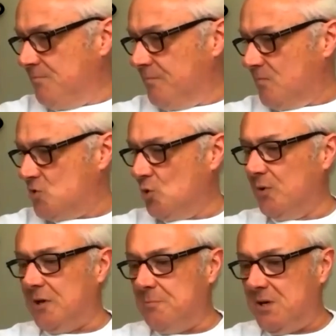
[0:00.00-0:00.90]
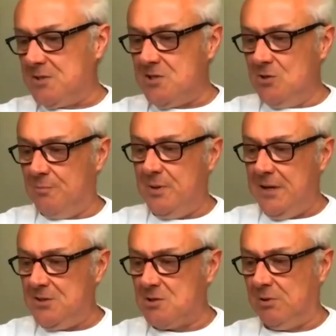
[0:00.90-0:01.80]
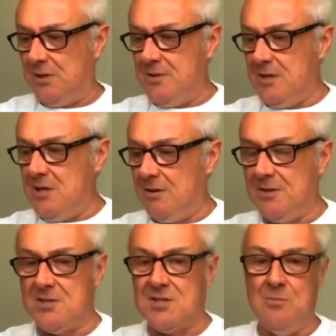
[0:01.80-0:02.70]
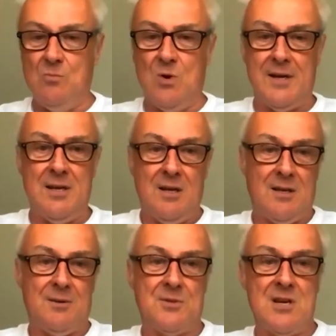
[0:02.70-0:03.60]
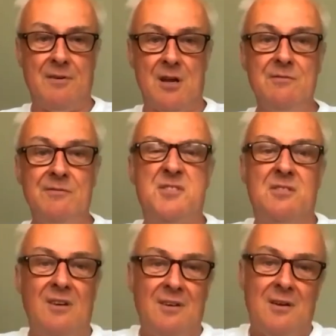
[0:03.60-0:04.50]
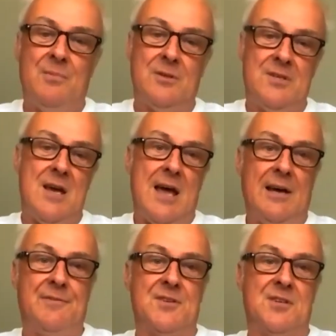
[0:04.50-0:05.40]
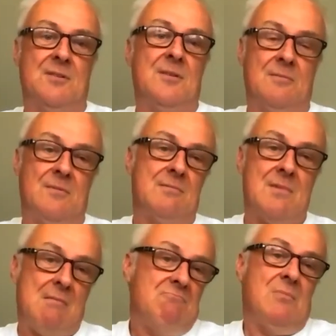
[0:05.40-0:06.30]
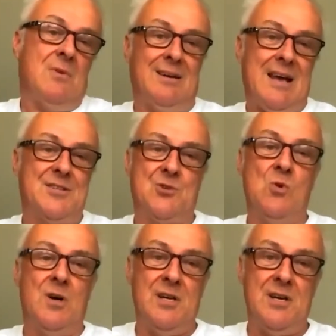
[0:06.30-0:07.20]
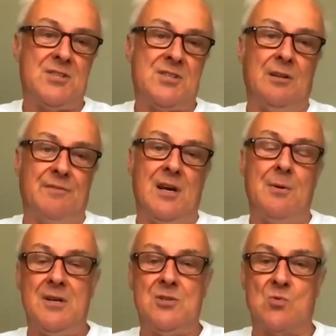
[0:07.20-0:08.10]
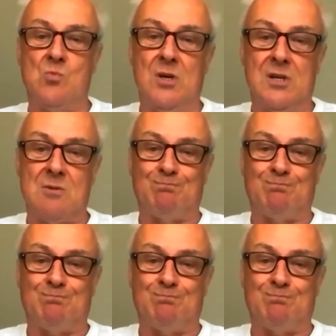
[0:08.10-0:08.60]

shortening because it's not pronounceable in the same way. It was never, but yeah, ADFS, well, adds a word in itself anyway, it just worked.